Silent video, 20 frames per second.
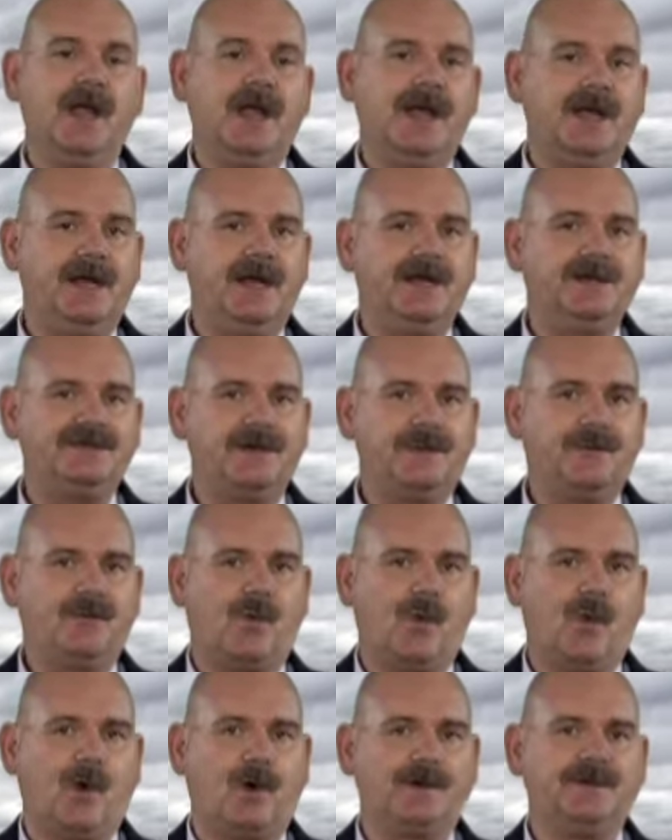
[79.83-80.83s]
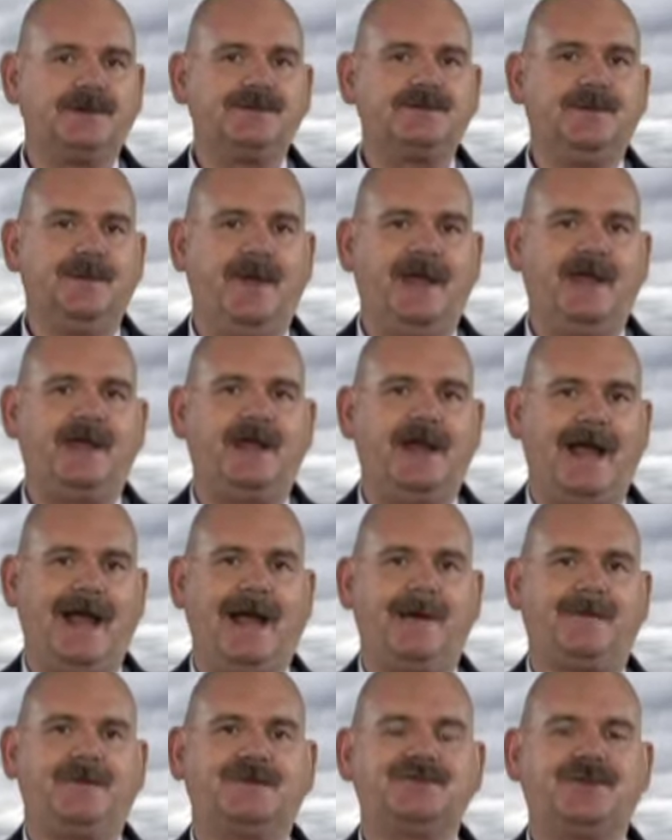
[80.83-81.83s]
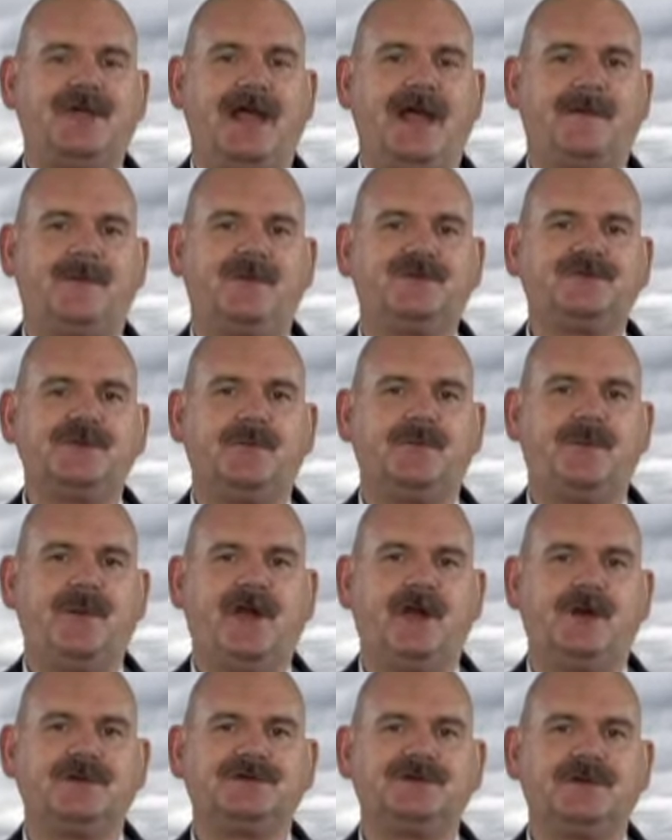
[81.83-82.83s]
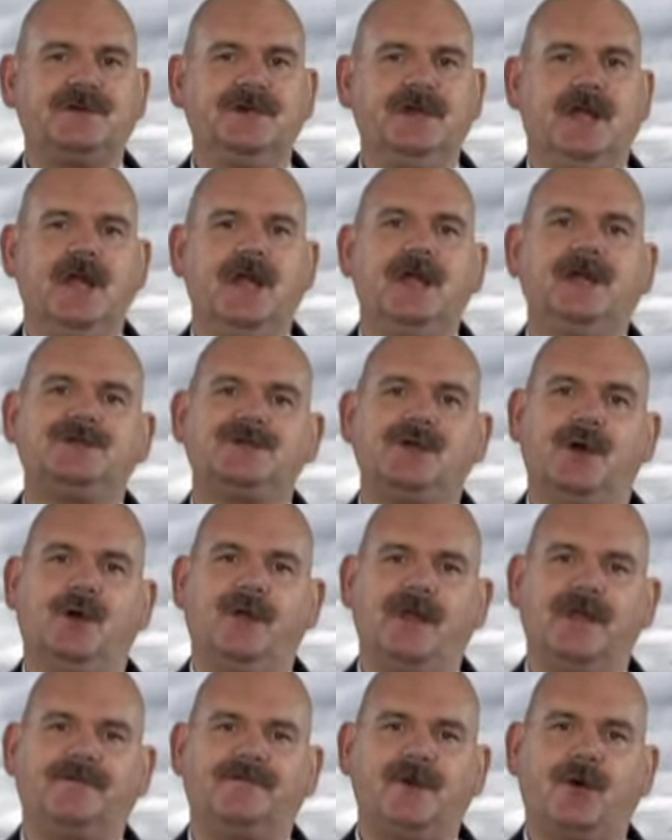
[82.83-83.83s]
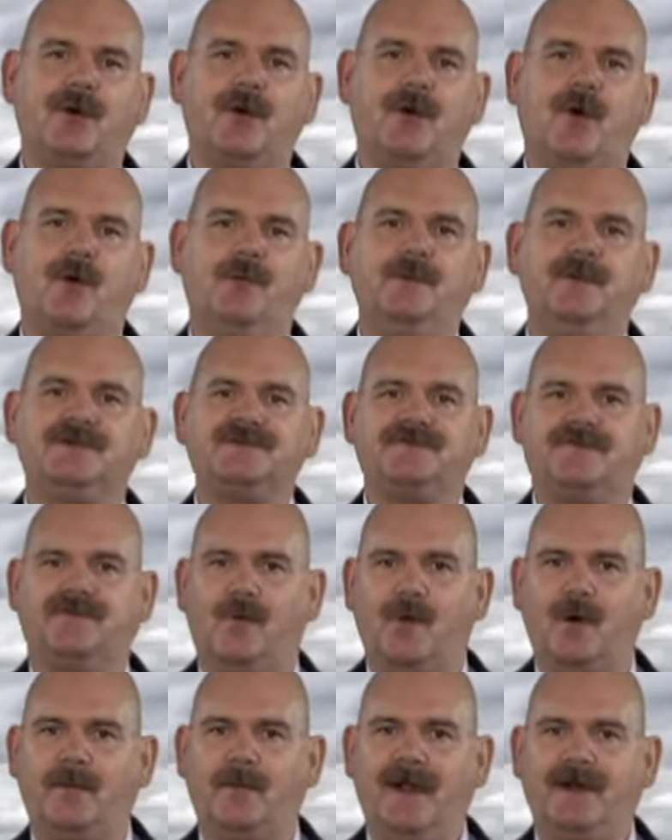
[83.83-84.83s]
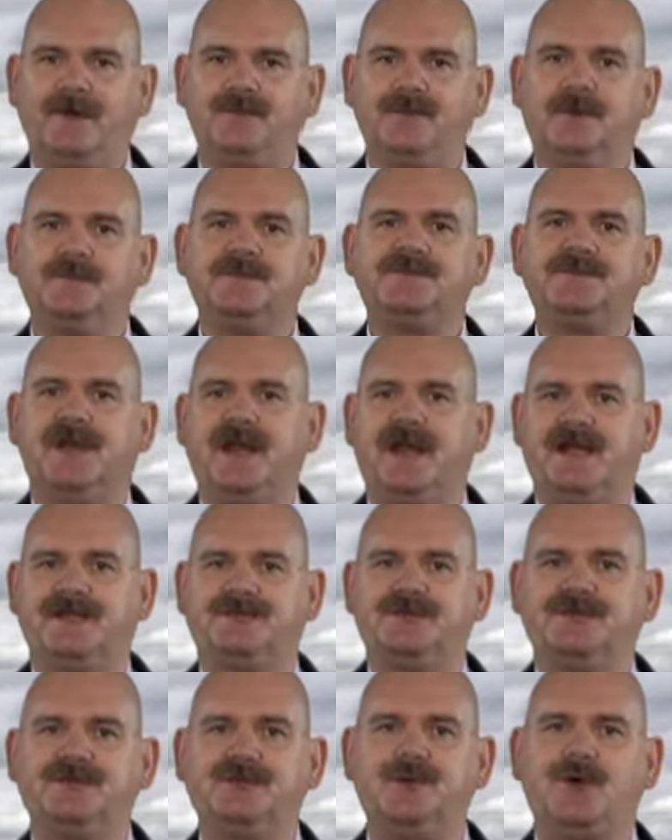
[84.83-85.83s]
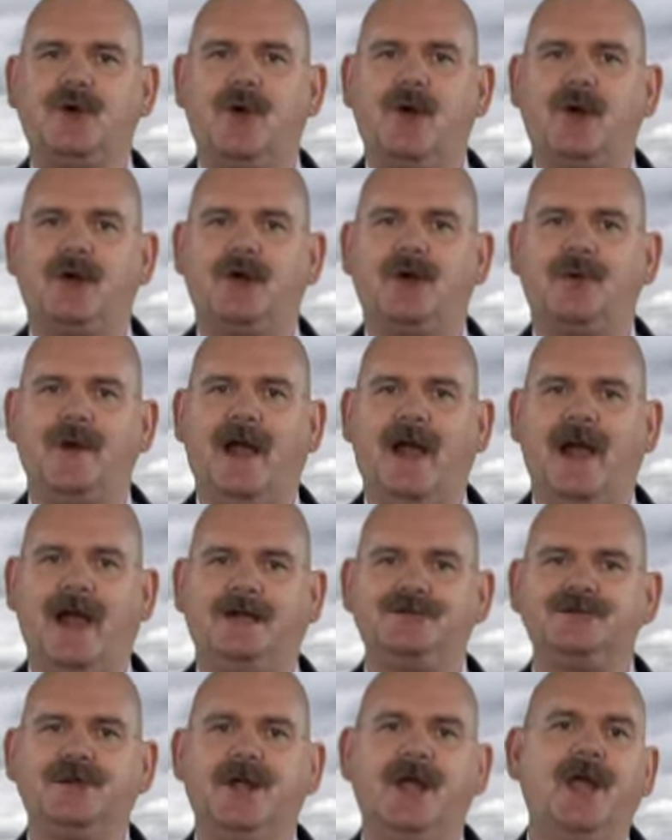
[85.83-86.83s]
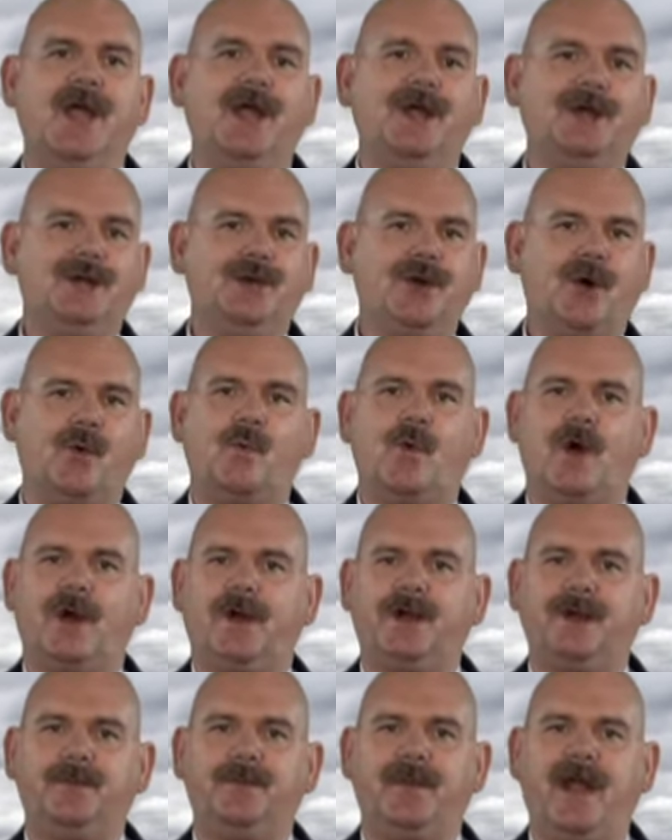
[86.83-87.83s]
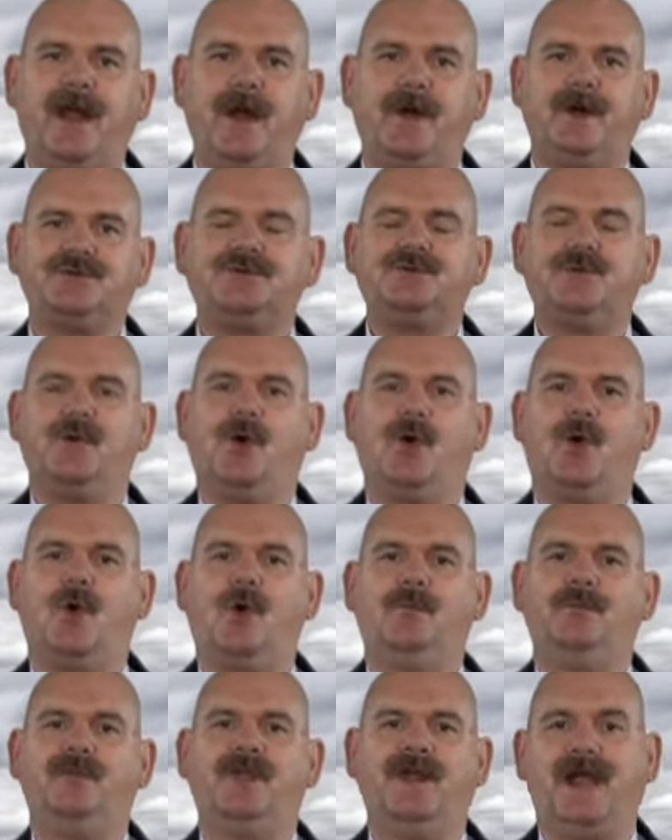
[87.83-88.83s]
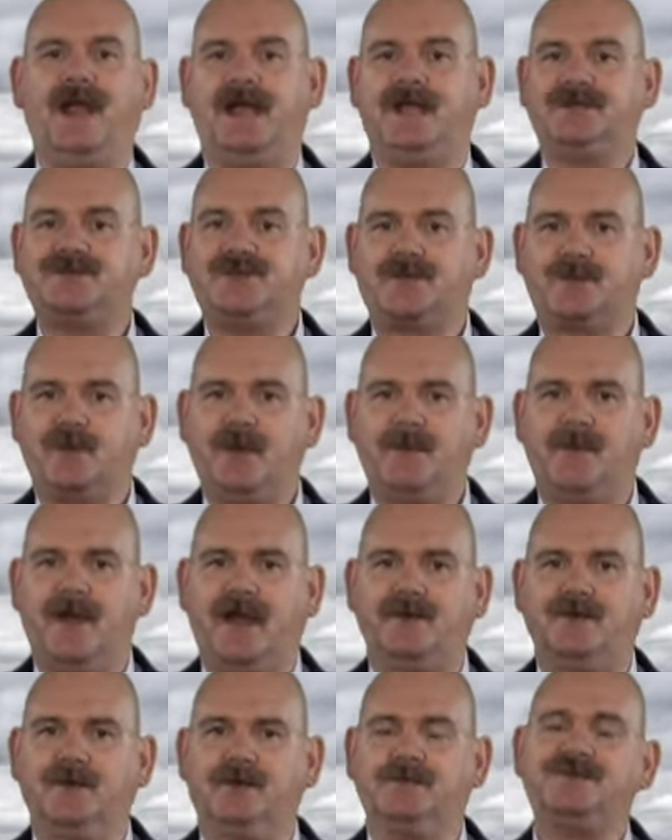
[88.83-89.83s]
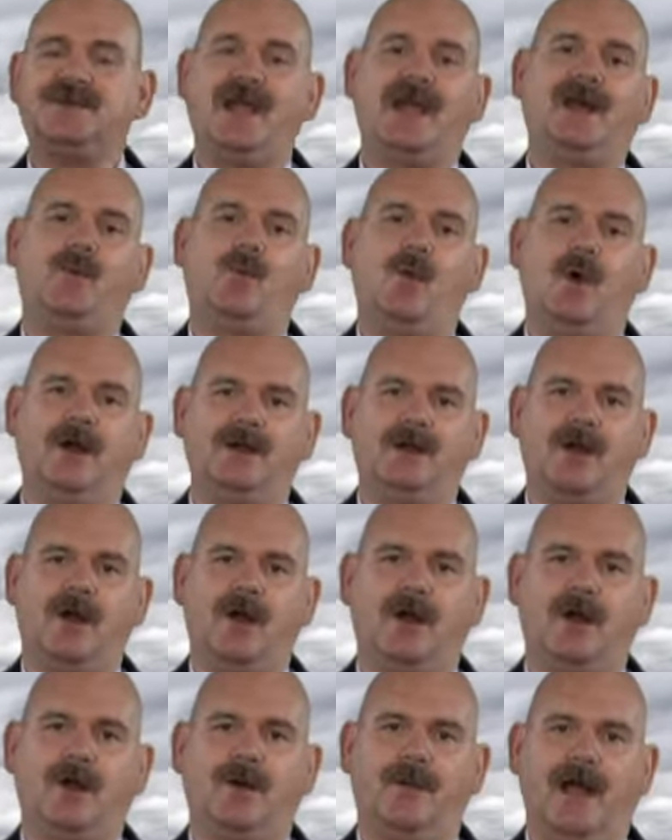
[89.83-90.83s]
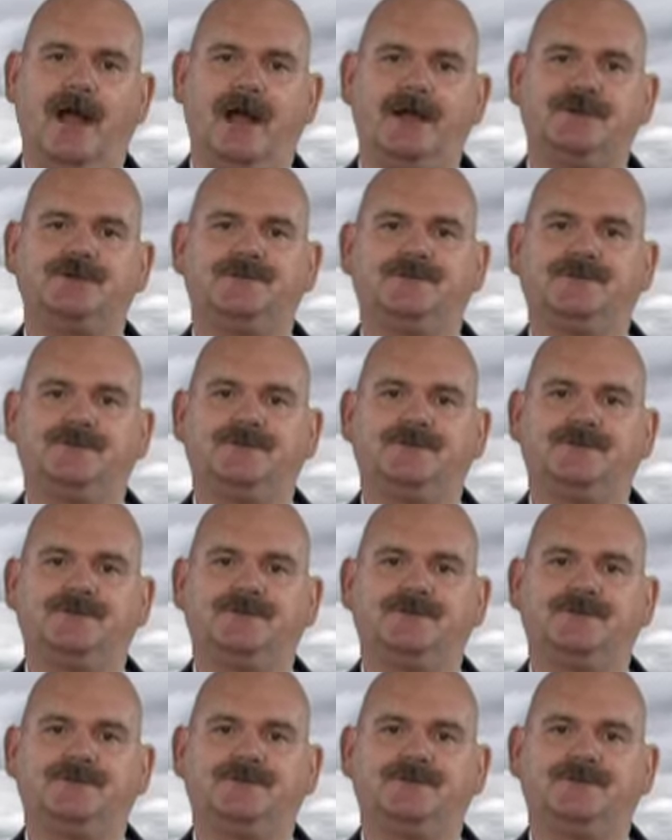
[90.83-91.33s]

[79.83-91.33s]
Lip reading: It is important to make an apples-to-apples comparison, so if your home is four bedrooms and has a two-car garage, you don't want to compare it to a home that has three bedrooms and a one-car garage.